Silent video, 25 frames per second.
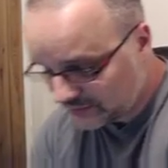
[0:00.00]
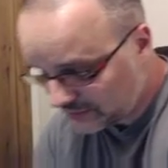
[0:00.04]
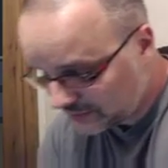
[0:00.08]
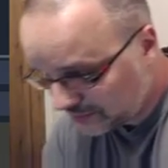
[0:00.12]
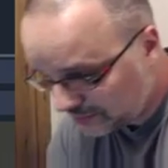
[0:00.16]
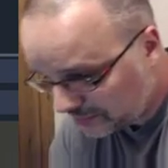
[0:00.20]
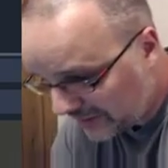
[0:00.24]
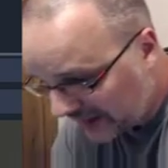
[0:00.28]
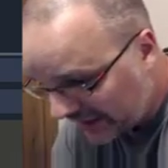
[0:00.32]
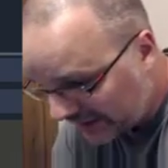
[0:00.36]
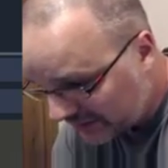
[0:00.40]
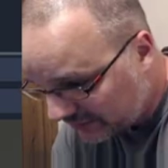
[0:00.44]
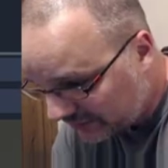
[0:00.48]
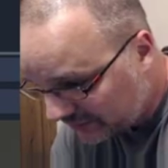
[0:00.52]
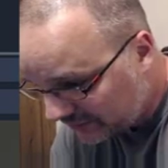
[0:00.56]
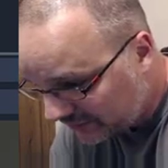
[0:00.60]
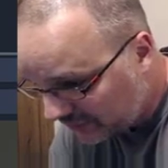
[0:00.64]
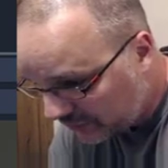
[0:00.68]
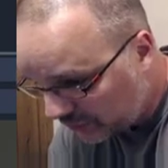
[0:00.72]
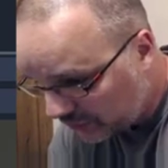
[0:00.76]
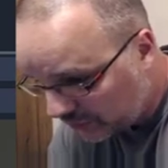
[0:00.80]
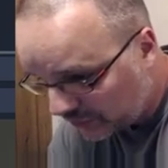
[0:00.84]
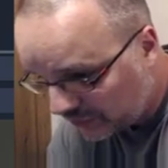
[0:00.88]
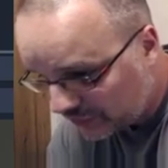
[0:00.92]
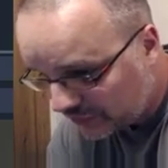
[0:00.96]
back and
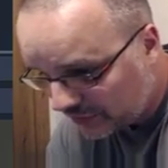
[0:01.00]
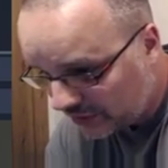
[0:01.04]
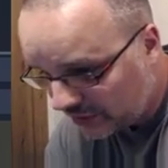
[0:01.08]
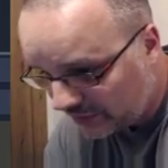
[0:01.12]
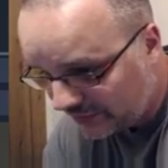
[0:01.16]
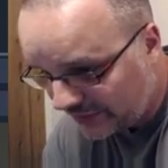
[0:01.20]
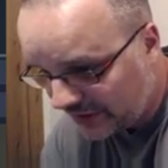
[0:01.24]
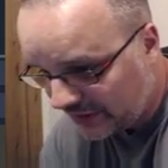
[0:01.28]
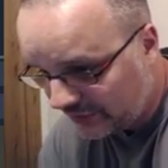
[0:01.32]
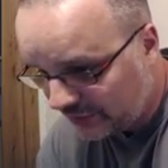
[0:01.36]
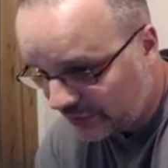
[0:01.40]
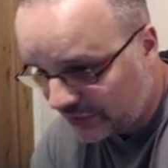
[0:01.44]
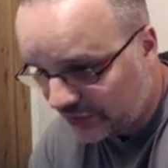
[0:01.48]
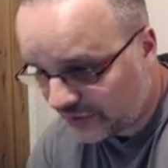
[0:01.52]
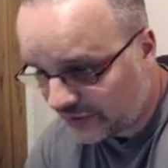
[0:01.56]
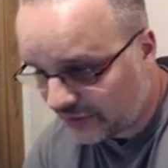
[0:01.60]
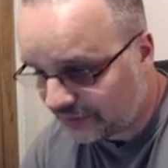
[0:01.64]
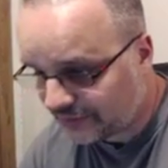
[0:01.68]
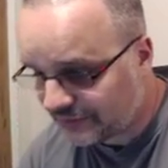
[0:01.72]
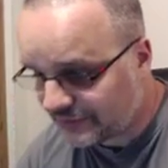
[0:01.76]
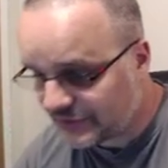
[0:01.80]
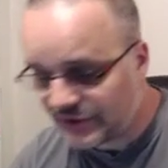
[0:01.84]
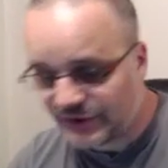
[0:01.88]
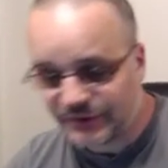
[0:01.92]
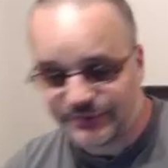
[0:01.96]
forth over everything,
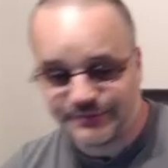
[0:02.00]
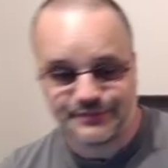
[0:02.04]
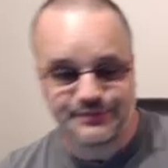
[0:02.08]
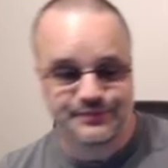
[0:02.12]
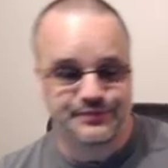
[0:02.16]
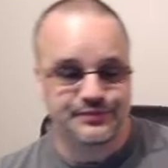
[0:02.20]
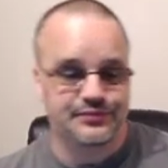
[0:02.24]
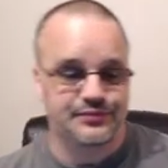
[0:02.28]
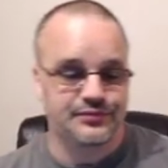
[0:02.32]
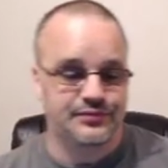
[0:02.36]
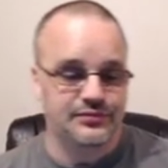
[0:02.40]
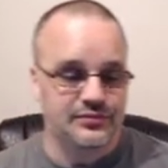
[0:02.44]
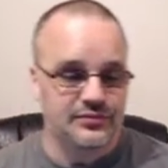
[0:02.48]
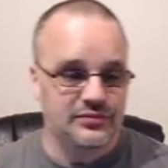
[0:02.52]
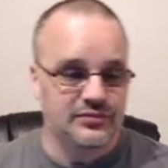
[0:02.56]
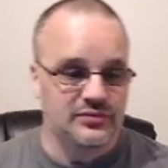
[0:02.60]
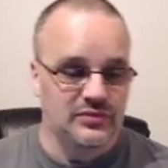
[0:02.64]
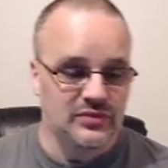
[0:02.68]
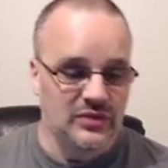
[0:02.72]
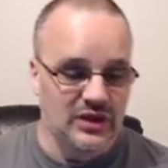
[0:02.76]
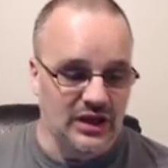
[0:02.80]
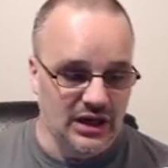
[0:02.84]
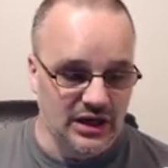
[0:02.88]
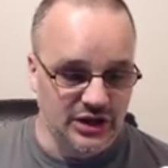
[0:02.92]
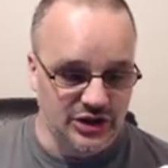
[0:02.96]
so
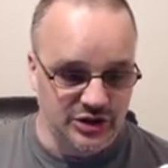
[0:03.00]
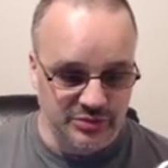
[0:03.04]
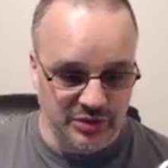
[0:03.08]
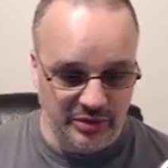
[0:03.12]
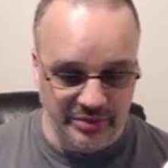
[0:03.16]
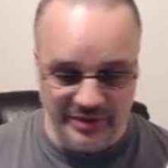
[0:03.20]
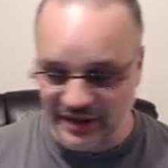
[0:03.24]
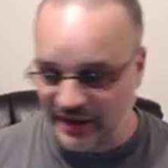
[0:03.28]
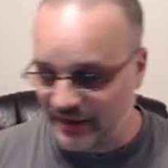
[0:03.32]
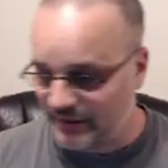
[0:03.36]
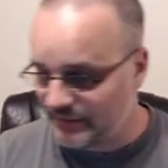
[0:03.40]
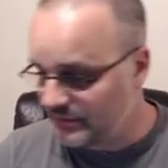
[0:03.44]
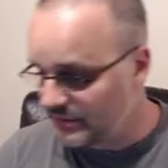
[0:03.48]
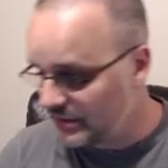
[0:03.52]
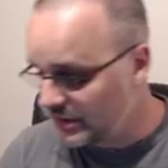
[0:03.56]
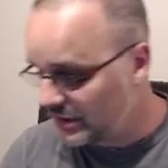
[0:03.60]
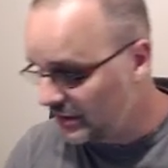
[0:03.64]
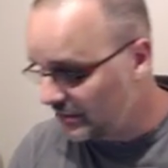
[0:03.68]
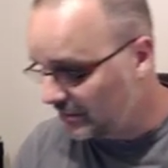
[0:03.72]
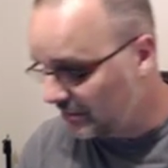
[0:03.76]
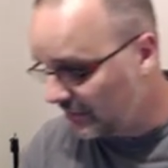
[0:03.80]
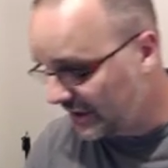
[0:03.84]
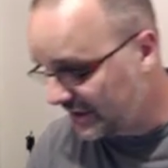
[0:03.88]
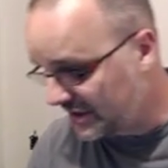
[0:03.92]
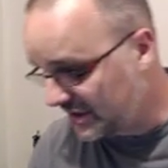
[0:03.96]
I should probably let
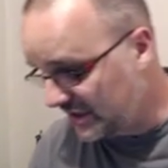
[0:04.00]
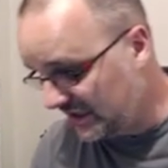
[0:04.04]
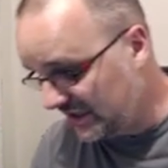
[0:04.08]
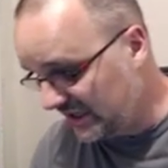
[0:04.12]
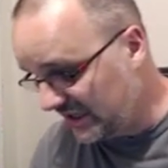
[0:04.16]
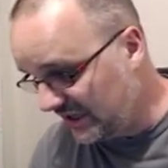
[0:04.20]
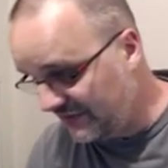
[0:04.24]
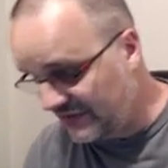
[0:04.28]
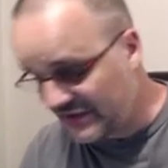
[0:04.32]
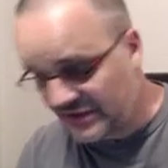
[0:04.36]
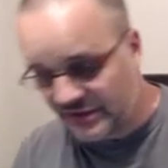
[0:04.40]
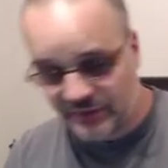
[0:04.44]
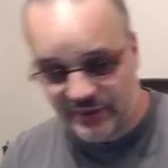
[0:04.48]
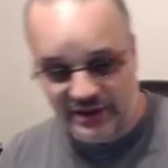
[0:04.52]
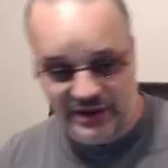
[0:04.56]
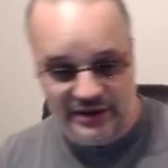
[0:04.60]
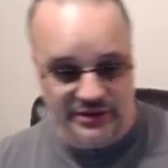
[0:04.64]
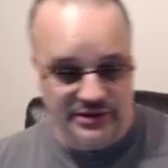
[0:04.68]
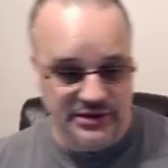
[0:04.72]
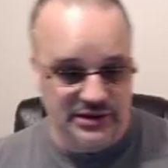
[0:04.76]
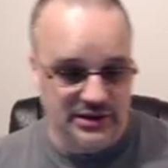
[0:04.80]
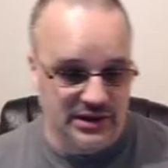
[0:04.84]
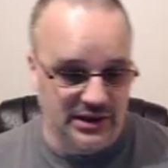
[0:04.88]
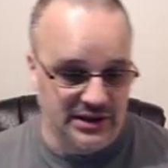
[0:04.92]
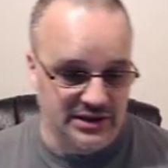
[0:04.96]
Mikey, if he's around,
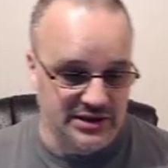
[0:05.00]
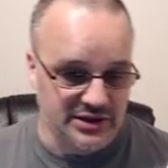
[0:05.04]
answer